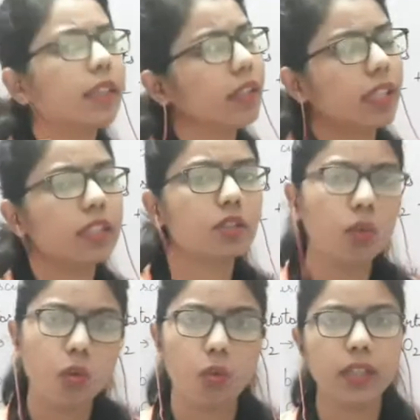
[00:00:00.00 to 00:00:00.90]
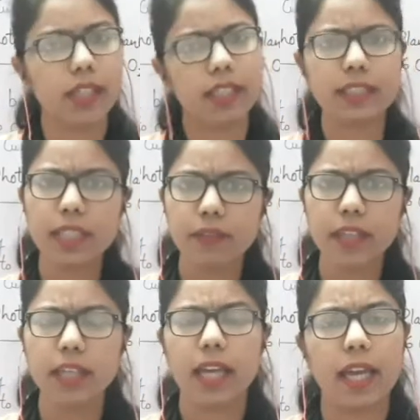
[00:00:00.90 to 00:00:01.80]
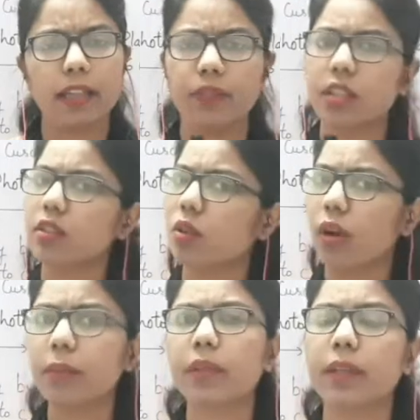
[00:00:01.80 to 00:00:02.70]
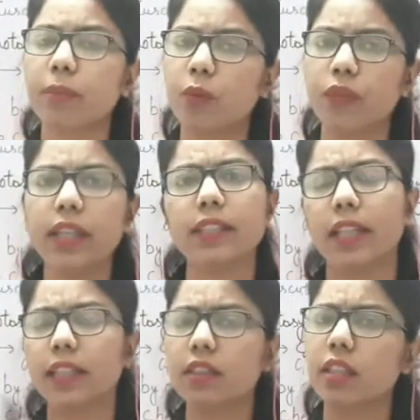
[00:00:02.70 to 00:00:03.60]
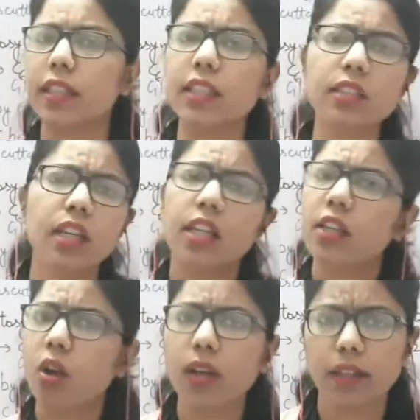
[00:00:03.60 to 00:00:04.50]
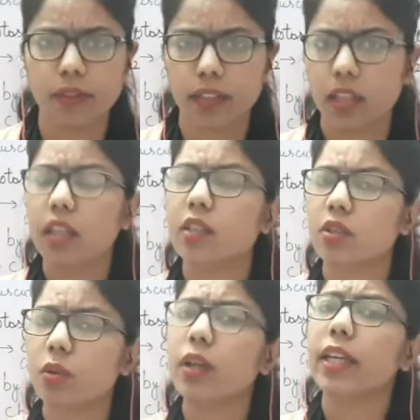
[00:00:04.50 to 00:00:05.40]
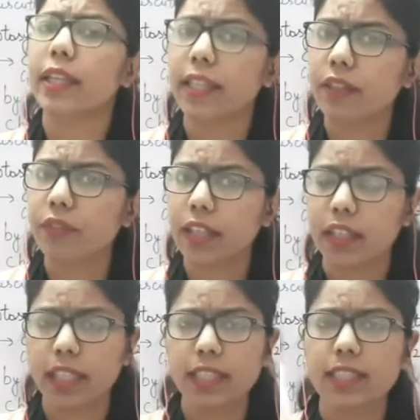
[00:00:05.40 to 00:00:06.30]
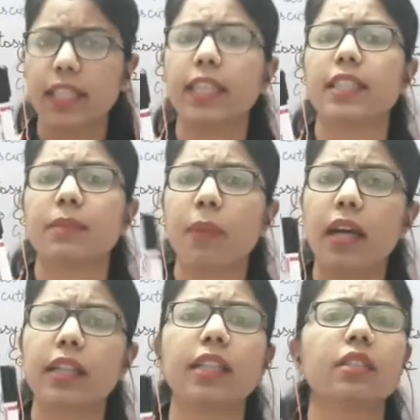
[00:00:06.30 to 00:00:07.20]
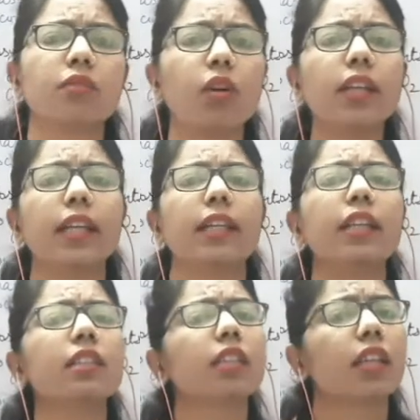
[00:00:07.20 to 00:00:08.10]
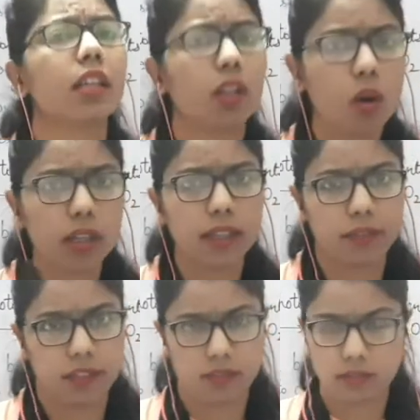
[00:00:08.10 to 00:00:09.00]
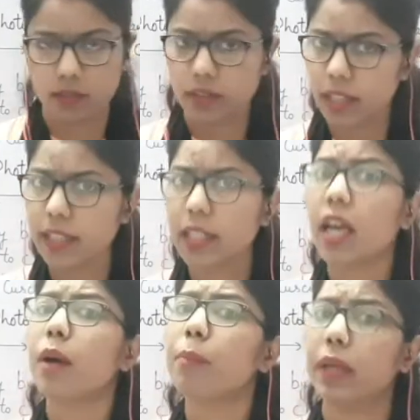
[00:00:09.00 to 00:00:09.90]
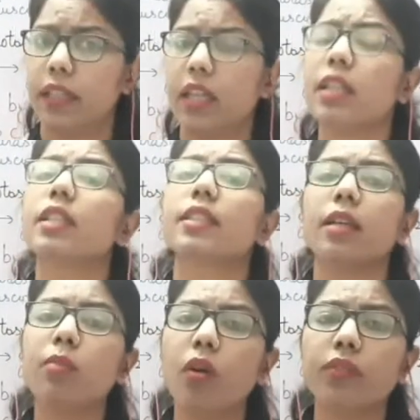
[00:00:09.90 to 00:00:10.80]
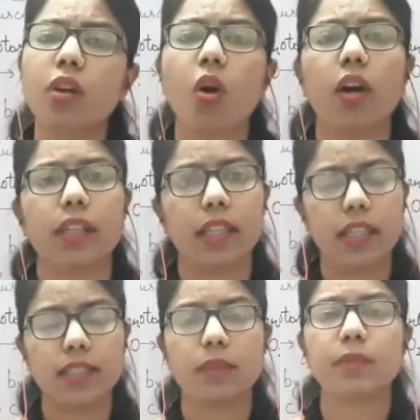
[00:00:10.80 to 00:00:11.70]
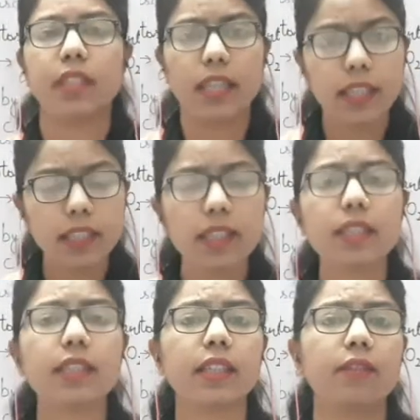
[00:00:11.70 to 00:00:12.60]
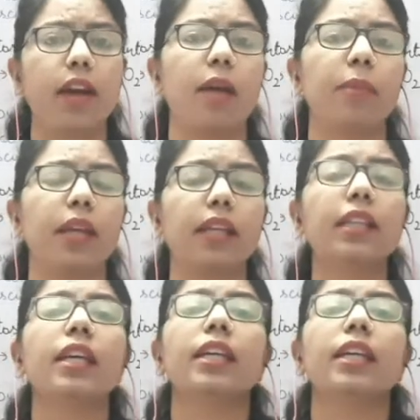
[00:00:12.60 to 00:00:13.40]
its own, it is living, and if it is not moving, then it is non-living. So here we can say this marker is what? It is non-living, right? But some of the organisms in this environment,